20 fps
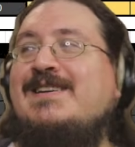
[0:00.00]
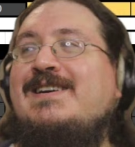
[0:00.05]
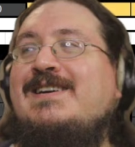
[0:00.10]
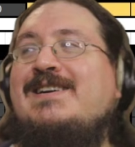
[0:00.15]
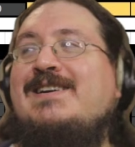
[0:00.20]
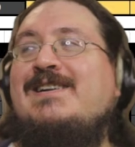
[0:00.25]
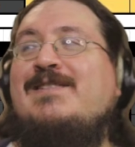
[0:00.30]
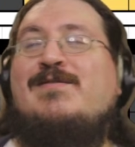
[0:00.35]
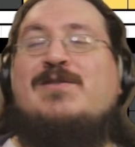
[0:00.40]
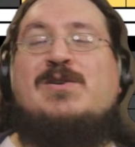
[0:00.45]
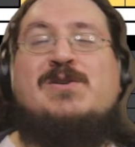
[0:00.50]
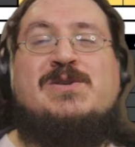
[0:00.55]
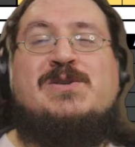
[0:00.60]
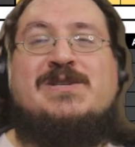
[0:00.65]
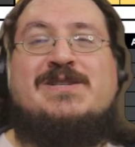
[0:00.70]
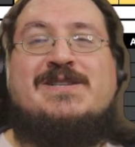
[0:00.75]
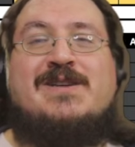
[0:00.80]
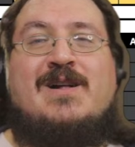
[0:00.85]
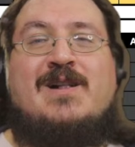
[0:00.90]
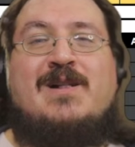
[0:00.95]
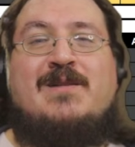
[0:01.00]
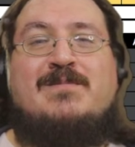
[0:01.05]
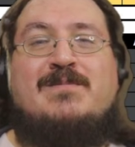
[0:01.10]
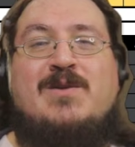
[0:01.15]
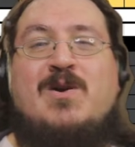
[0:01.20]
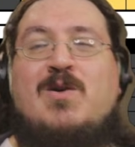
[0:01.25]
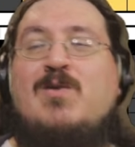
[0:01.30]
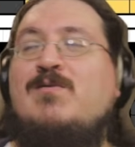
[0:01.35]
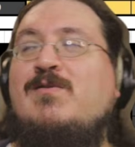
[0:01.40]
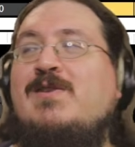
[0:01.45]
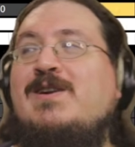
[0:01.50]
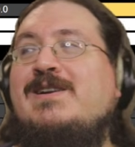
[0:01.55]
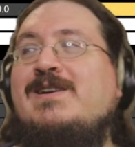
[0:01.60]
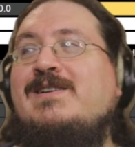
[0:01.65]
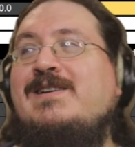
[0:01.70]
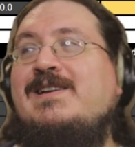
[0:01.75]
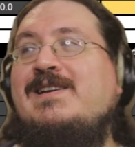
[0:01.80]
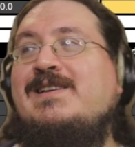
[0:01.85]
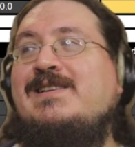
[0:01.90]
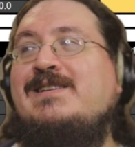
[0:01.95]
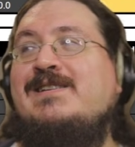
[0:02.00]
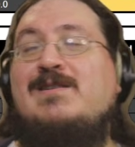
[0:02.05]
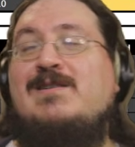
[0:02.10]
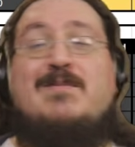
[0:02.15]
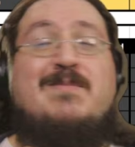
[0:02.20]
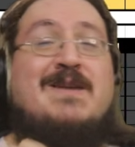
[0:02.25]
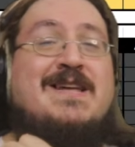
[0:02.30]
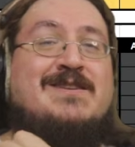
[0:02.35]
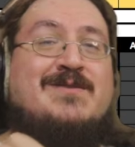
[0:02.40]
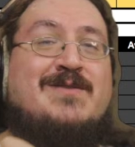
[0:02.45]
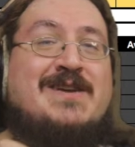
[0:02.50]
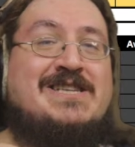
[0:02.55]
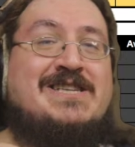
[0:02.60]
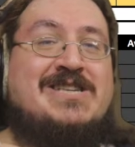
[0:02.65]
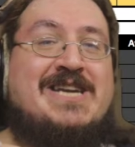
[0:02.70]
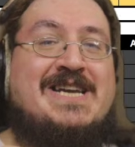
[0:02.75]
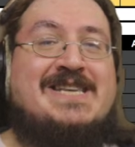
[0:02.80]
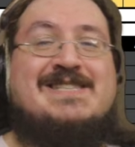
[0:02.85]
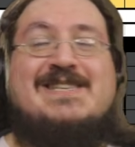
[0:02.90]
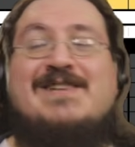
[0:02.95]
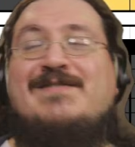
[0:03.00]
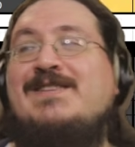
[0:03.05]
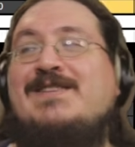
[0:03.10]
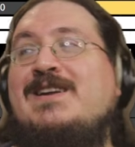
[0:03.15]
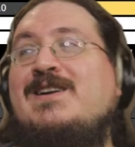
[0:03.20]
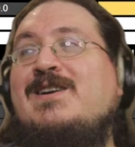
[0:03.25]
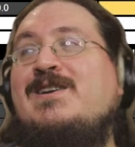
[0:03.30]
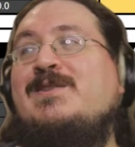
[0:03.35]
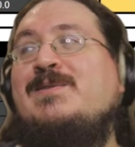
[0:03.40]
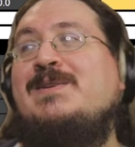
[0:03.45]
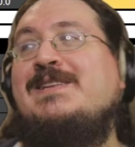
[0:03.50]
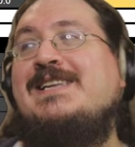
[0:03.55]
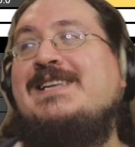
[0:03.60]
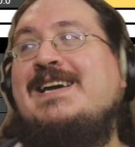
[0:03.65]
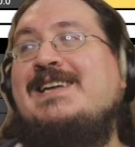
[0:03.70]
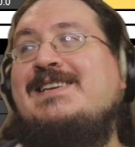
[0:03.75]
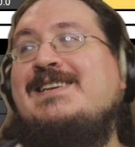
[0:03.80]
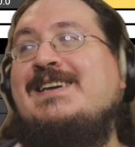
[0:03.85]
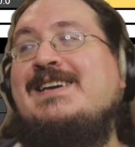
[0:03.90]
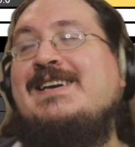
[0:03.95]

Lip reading: a Ferocious Calm over an Obliterate chest if they are doing that,